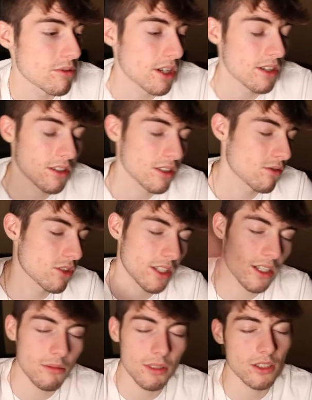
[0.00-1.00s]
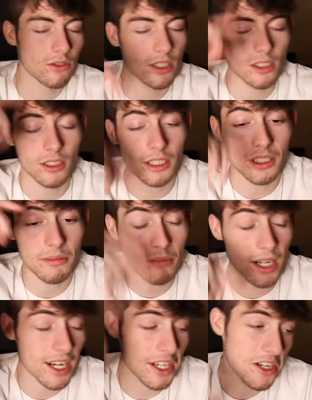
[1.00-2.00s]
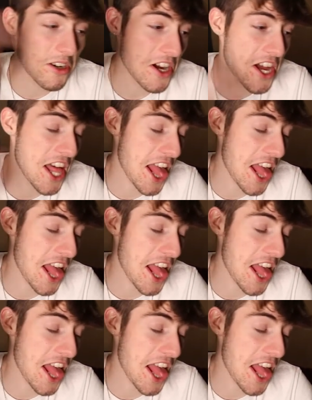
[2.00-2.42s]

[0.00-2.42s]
You guys should go check out my Twitch, link in bio.